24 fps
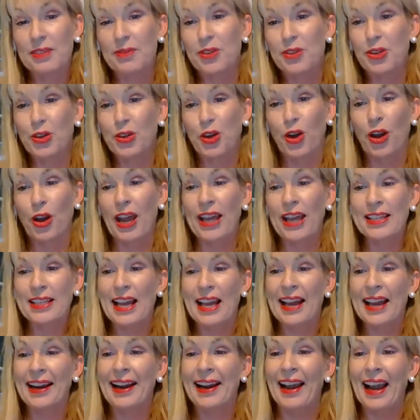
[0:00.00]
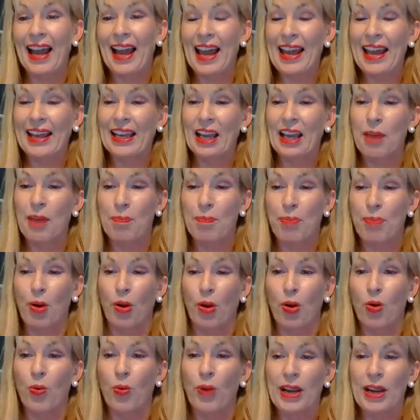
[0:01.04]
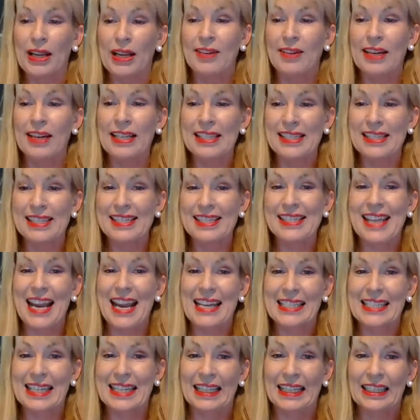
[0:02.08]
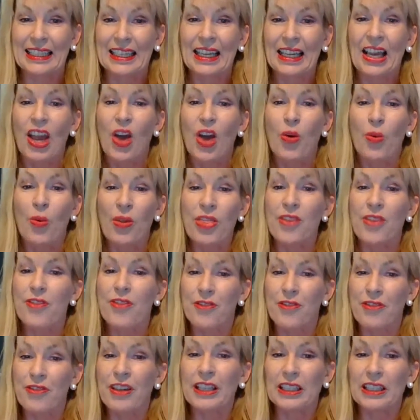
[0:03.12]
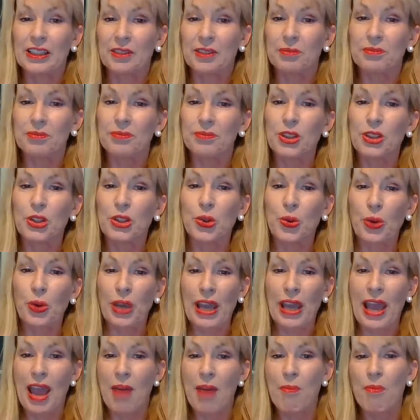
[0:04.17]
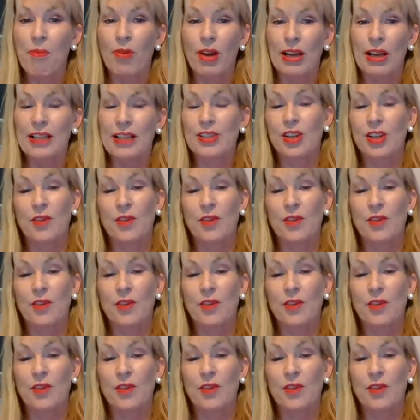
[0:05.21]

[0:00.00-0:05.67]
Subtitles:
You know, unlike a book where it's static, with a film, your camera is